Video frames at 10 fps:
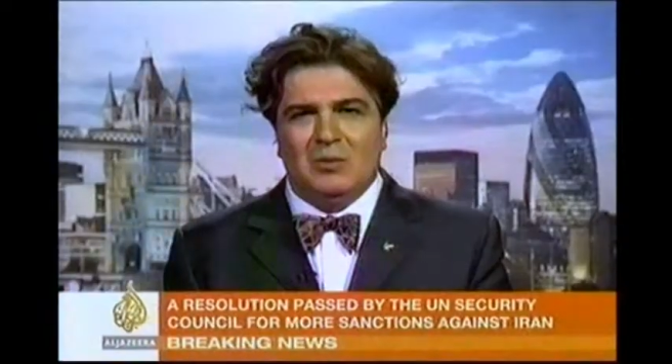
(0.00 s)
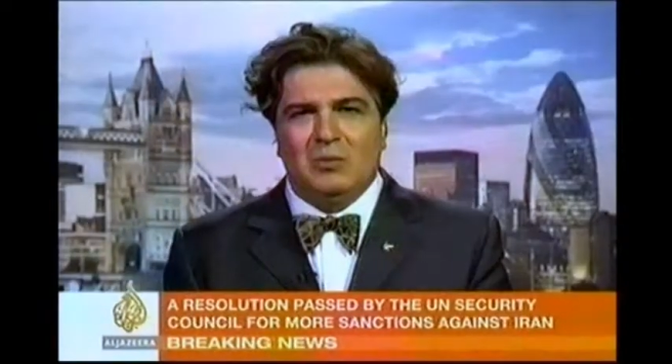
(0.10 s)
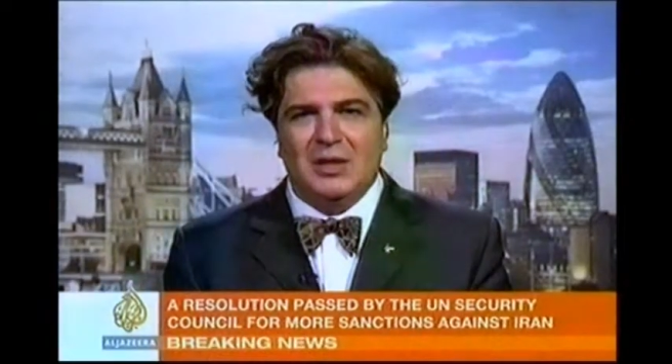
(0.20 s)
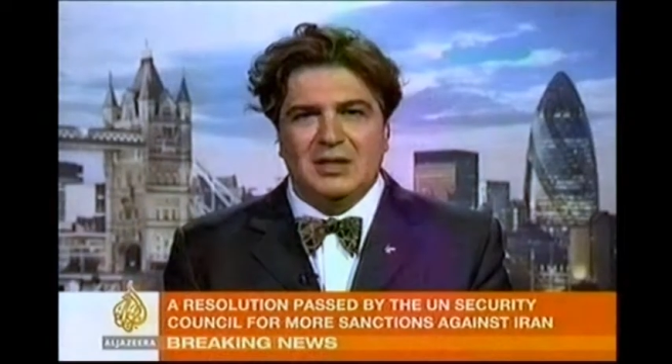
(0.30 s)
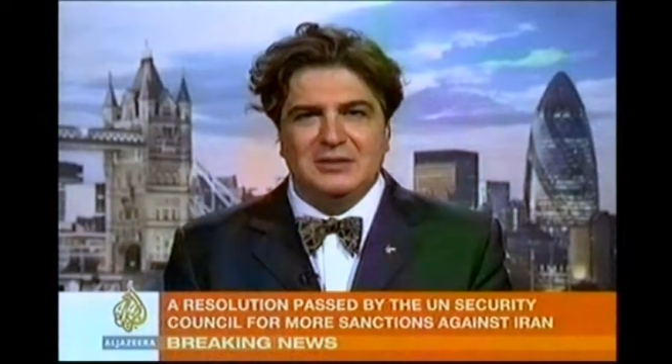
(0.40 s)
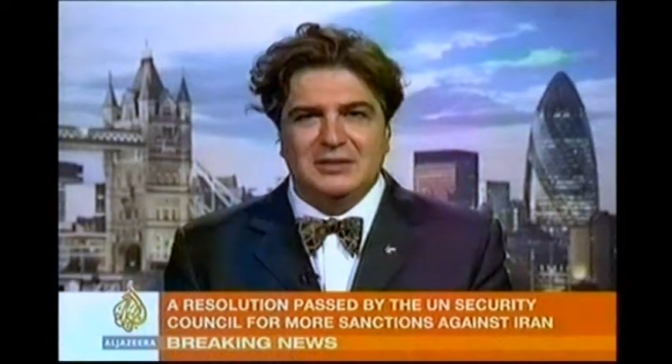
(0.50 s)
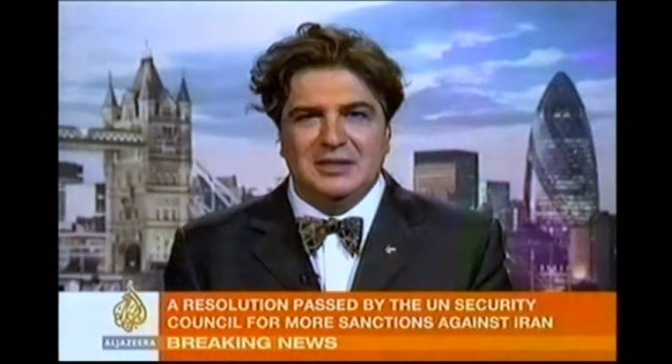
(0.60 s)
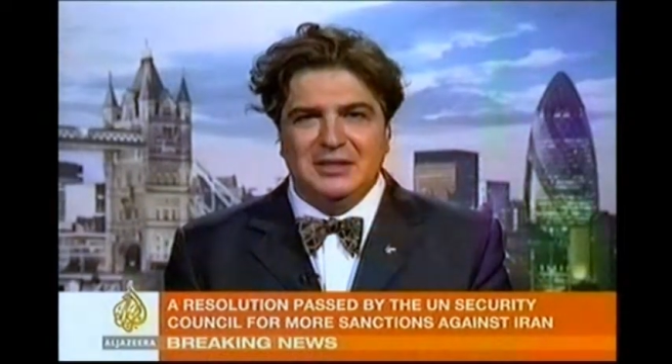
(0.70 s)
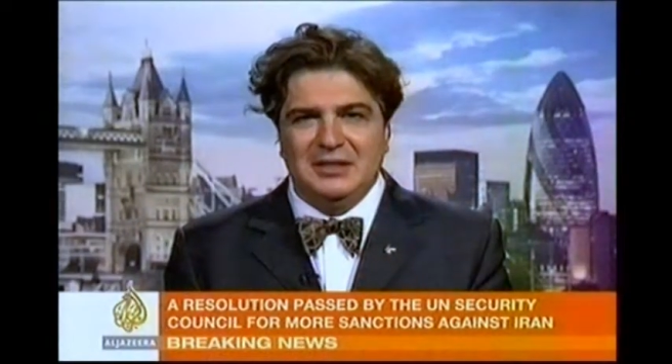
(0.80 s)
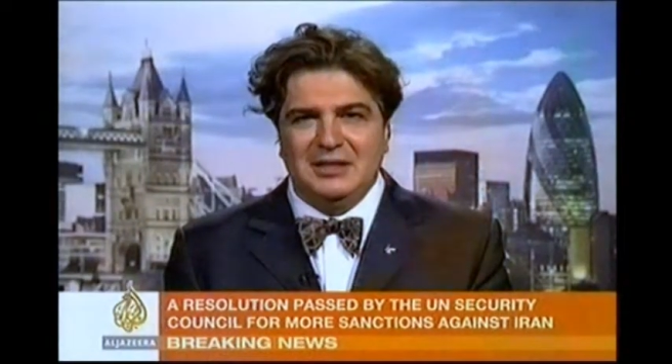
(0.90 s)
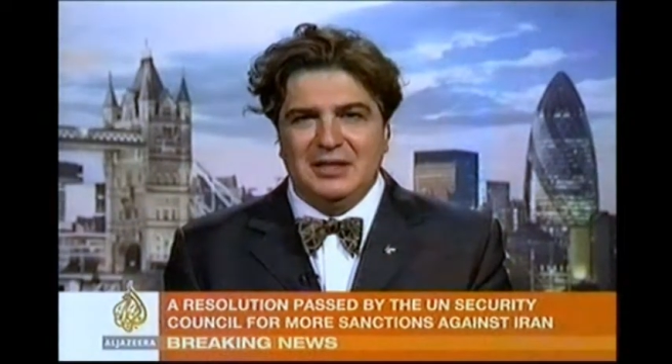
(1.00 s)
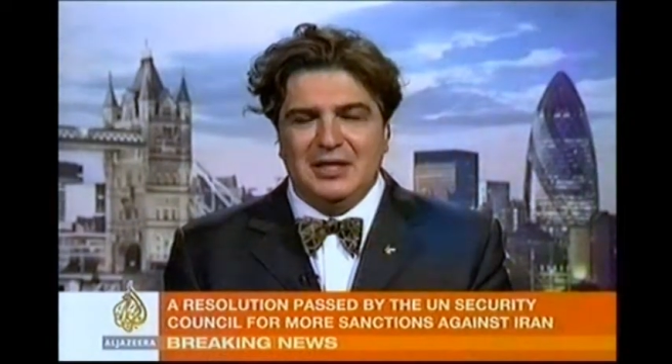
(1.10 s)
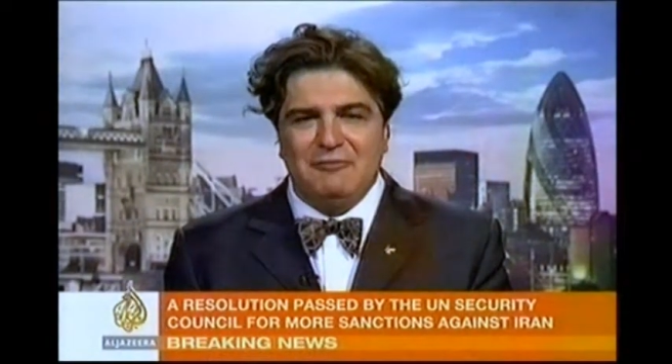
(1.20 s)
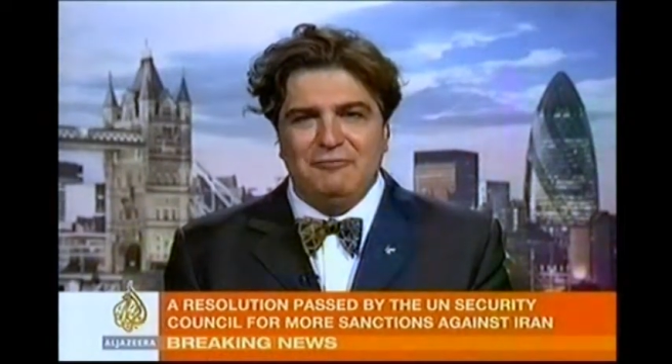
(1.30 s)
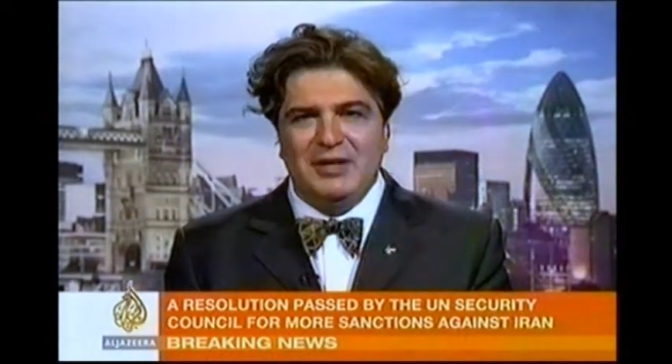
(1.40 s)
Well, the
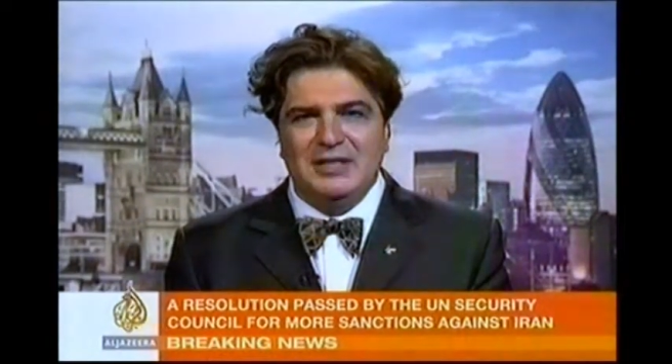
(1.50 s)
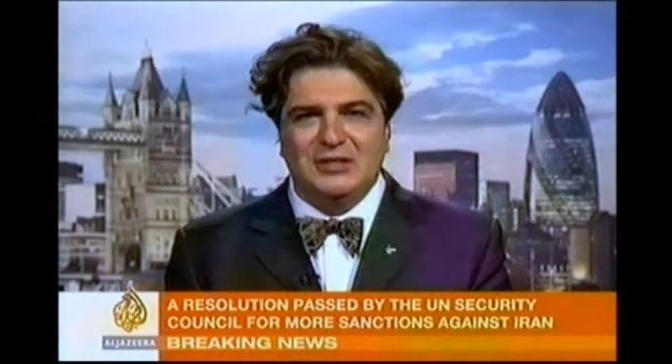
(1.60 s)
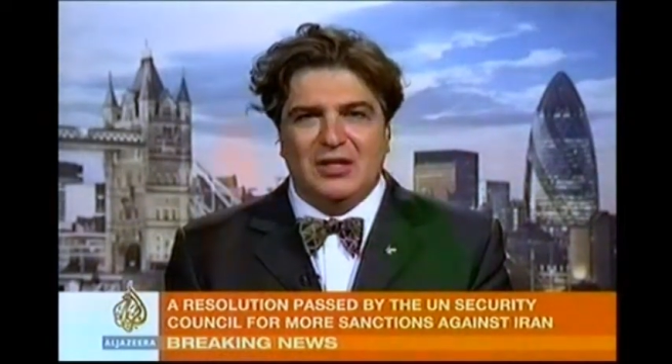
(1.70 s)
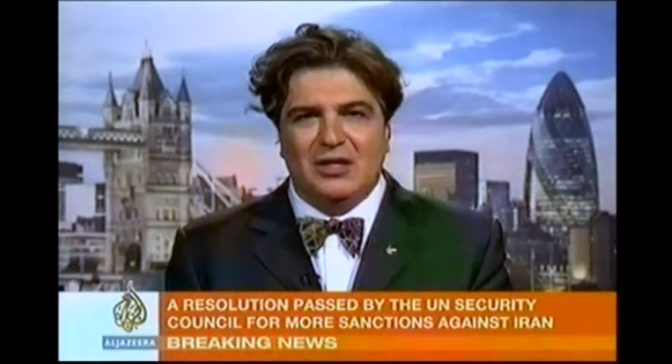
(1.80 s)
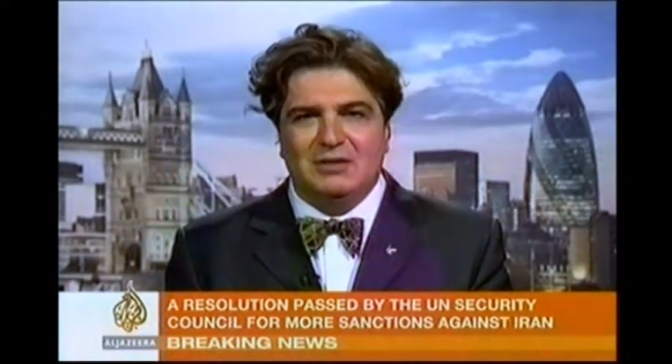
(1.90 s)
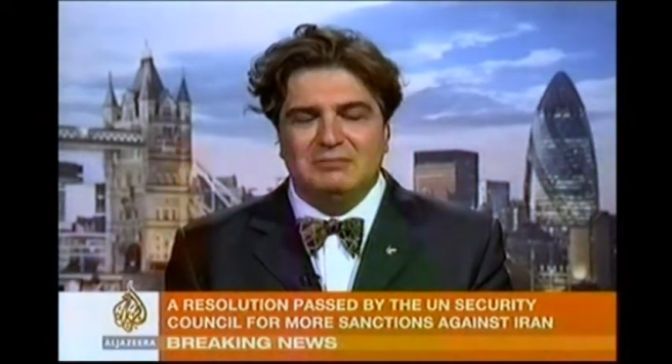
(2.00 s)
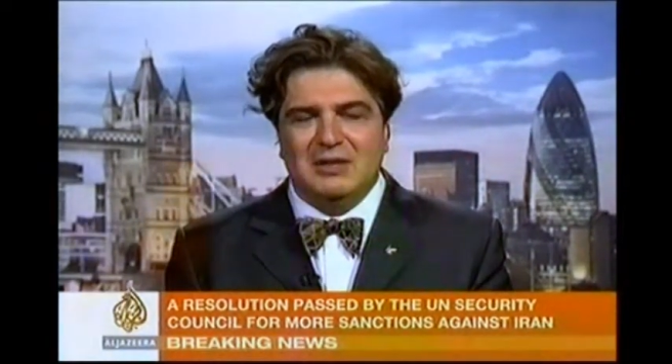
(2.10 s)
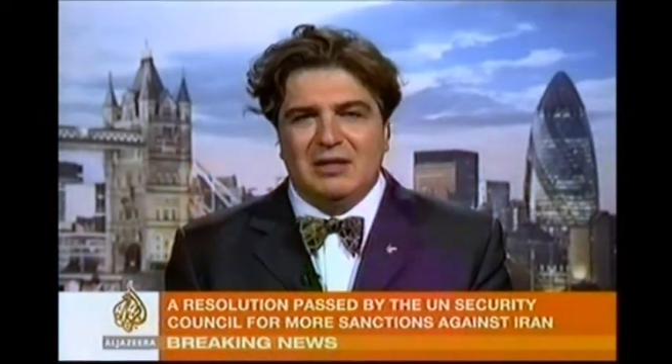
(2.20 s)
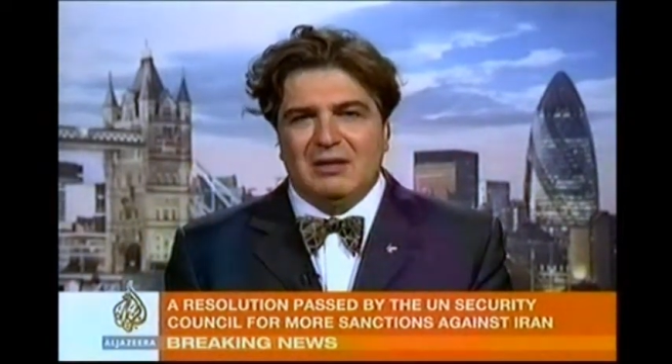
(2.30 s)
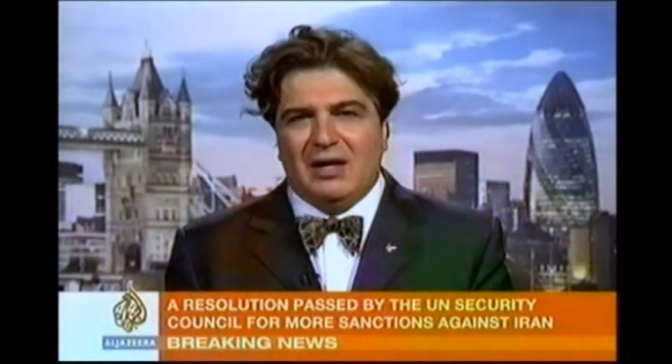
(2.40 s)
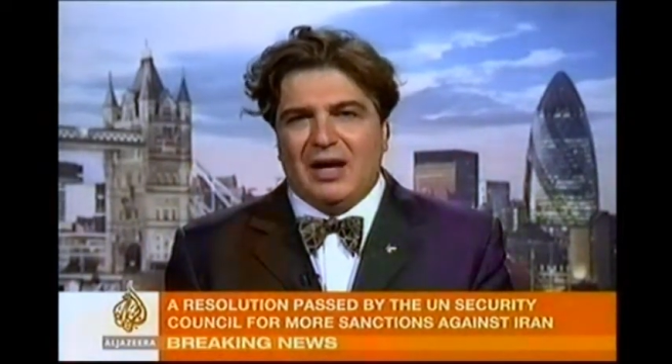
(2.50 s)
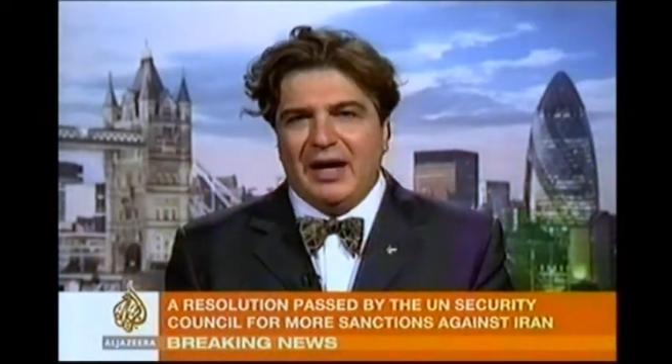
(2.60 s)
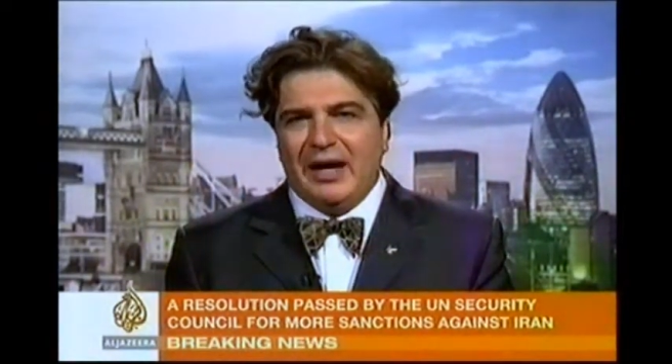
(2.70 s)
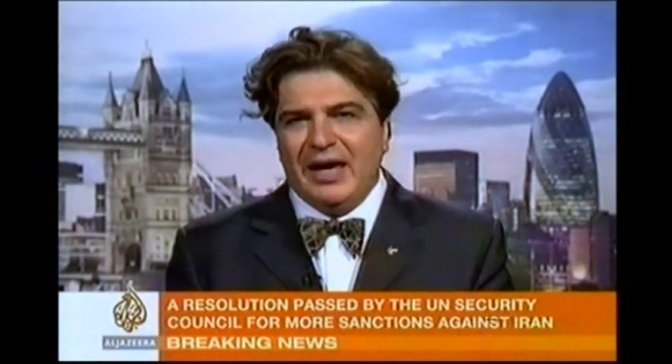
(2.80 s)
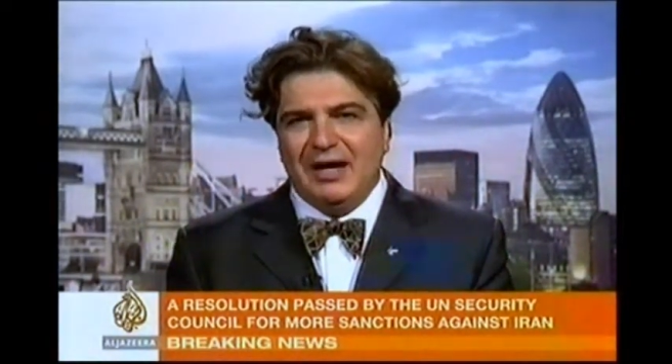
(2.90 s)
effects are,
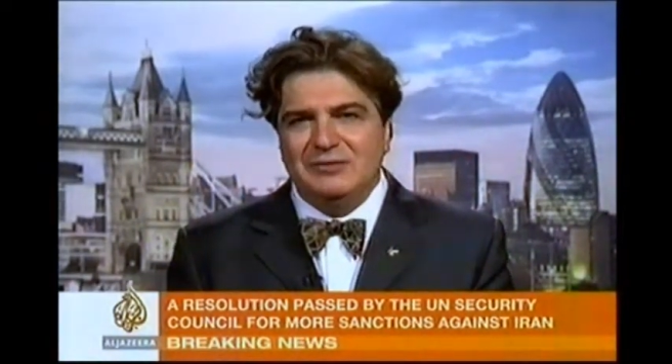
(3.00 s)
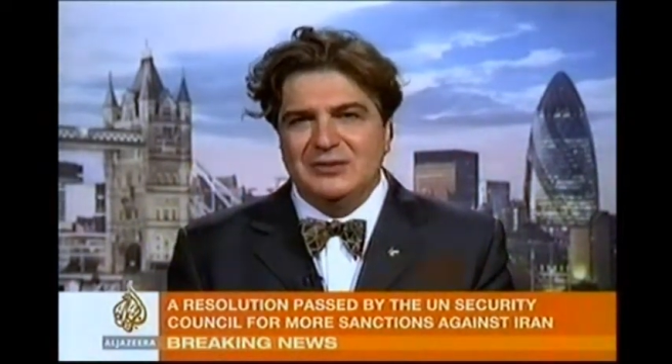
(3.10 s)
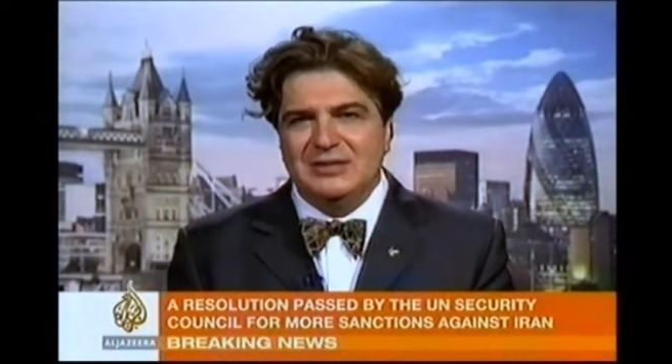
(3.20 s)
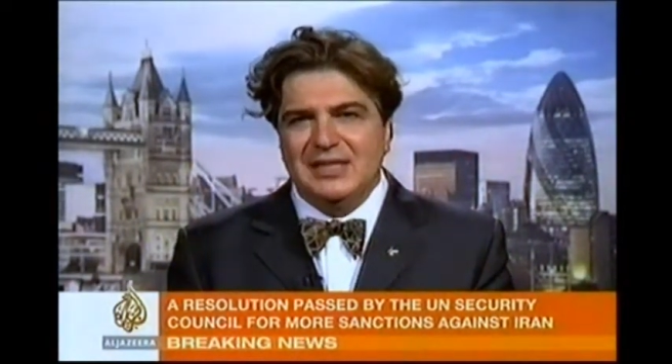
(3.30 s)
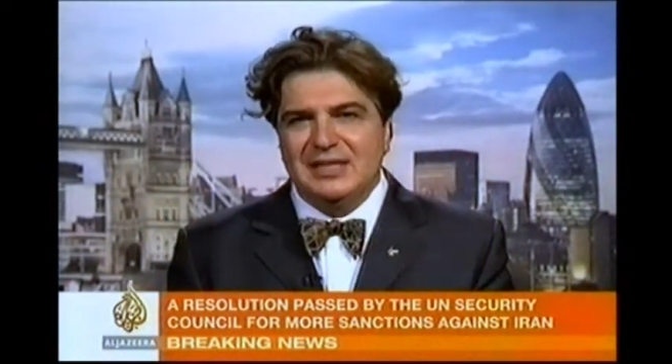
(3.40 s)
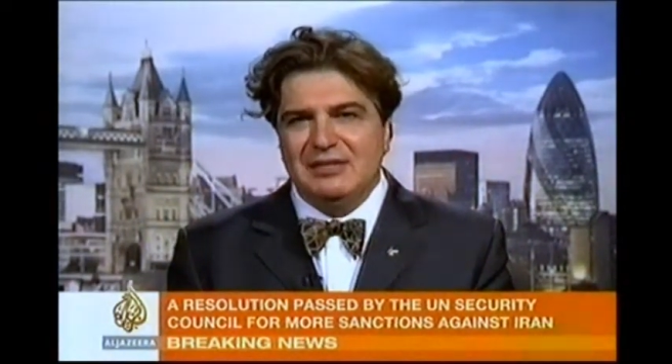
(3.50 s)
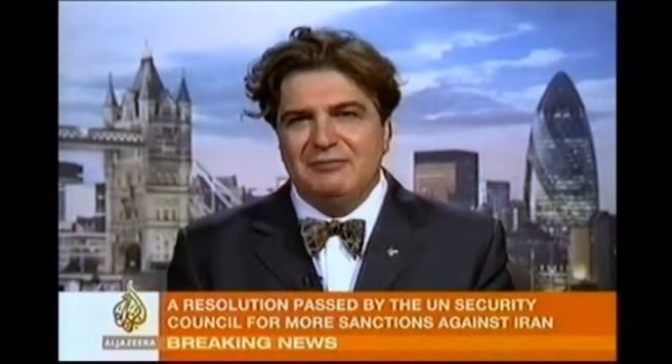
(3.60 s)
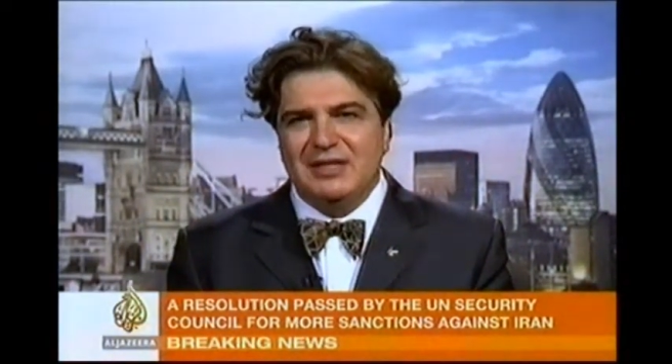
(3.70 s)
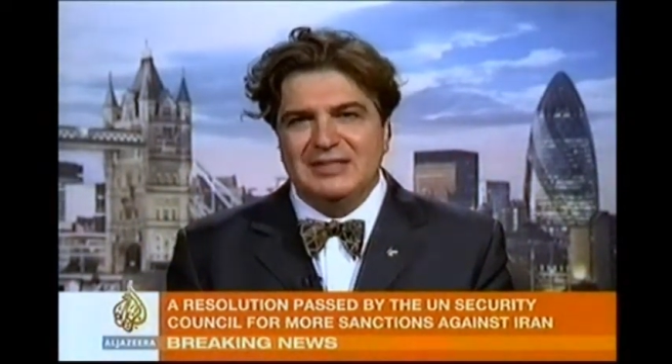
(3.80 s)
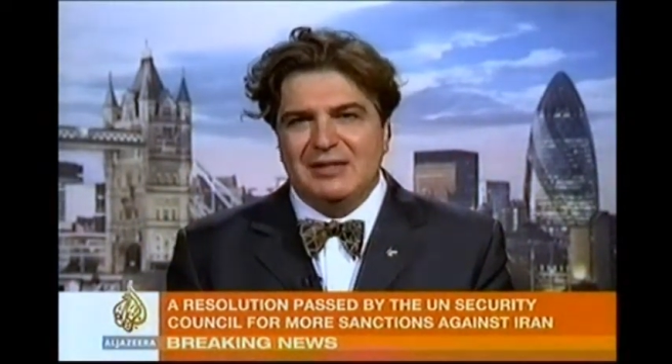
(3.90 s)
I have to say, the effects